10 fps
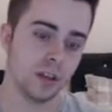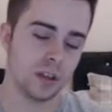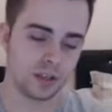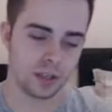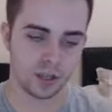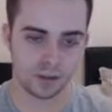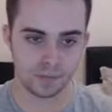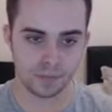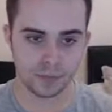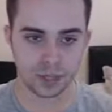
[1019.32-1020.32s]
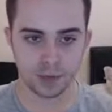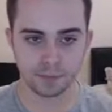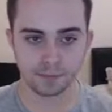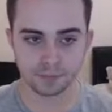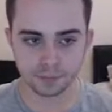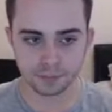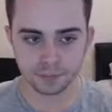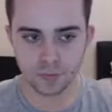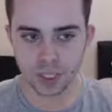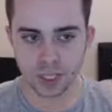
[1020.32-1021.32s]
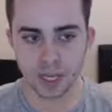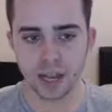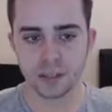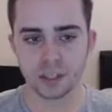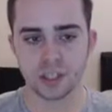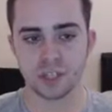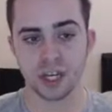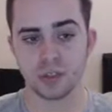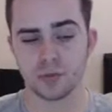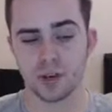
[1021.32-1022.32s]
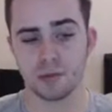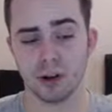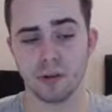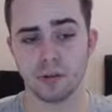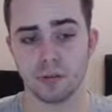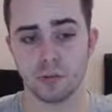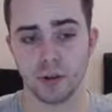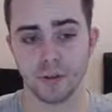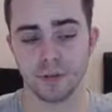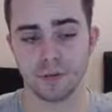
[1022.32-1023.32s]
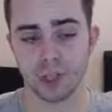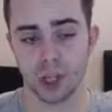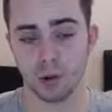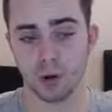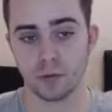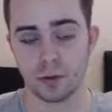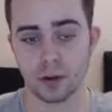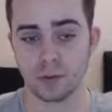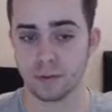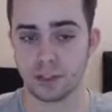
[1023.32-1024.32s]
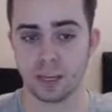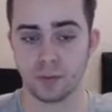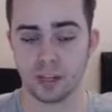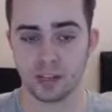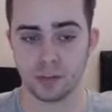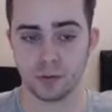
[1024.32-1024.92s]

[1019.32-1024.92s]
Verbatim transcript: So um, yeah, this just gels really well with Slowbro, apart from the Celebi issue